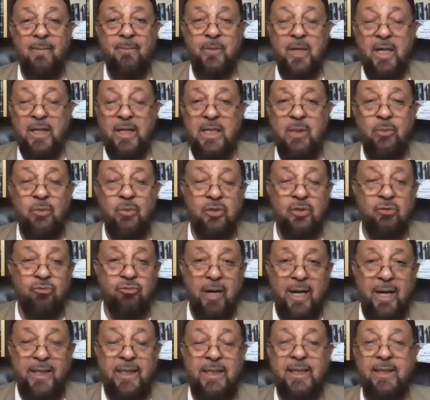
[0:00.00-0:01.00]
that he was
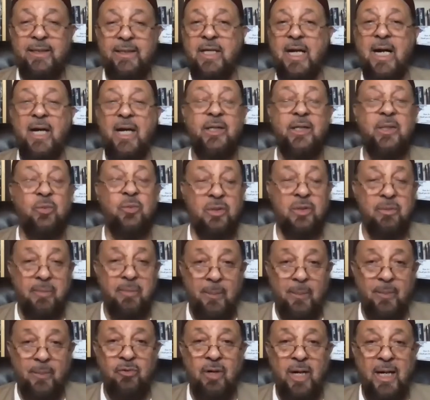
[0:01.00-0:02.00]
writing it down, he was
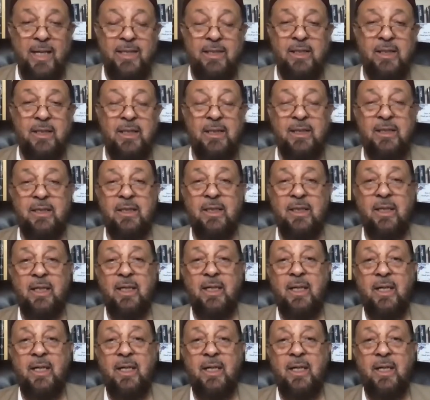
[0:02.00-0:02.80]
memorizing it,